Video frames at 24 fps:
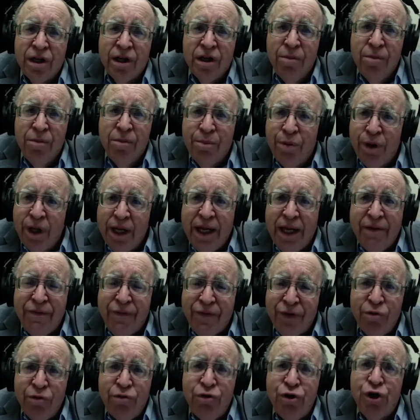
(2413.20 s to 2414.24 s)
complete
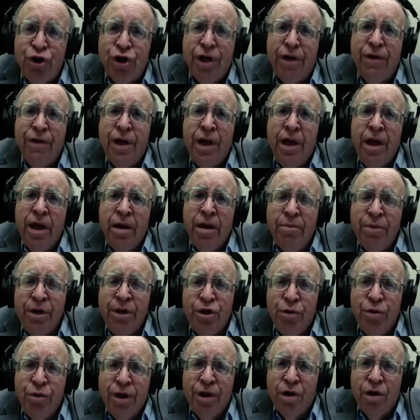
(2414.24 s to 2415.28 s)
fusion
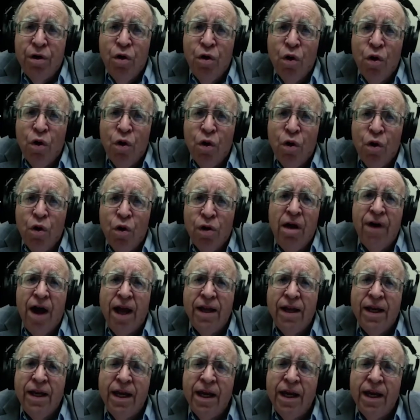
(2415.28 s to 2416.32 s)
between the courtly
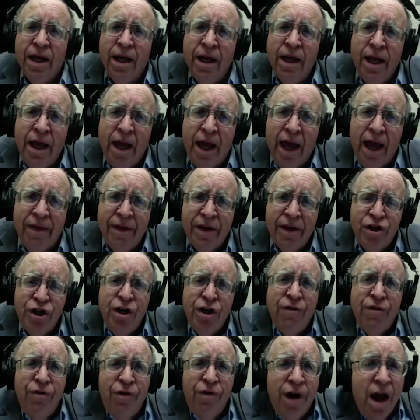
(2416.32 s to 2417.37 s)
love idea
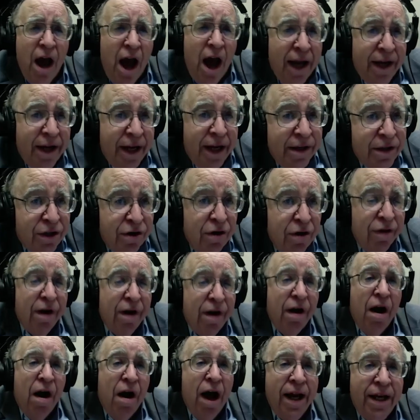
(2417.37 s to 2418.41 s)
and the chivalry idea.
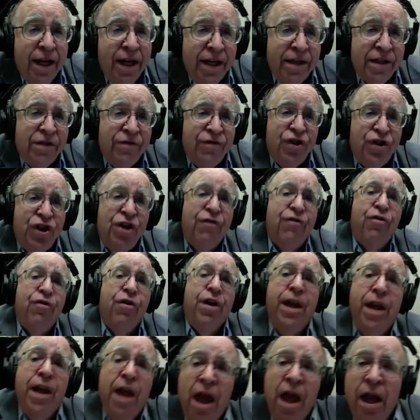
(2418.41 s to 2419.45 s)
So there are ideas of
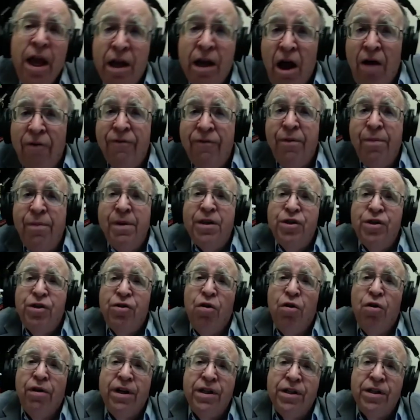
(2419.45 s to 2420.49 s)
chivalry come from the
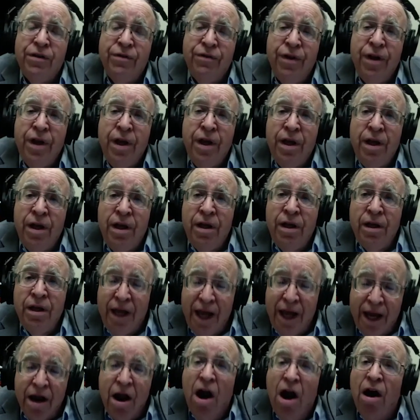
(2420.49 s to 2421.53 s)
stories of
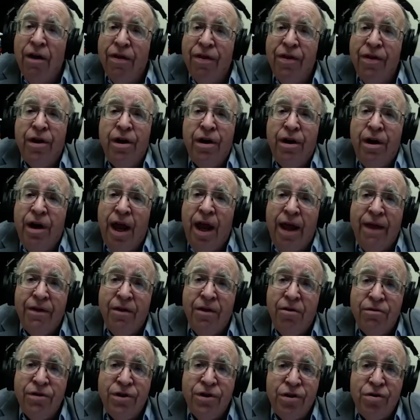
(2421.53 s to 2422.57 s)
King Arthur,
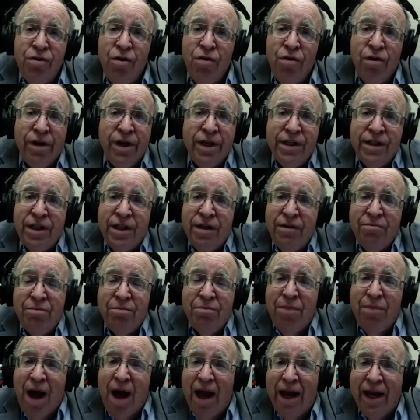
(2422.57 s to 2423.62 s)
and those stories
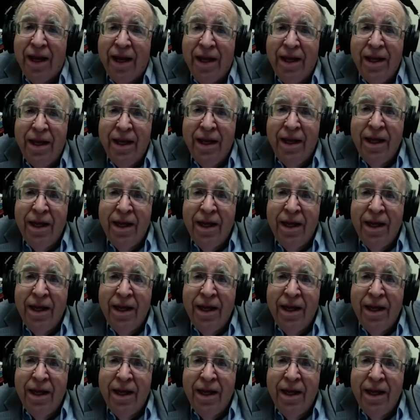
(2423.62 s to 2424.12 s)
embody,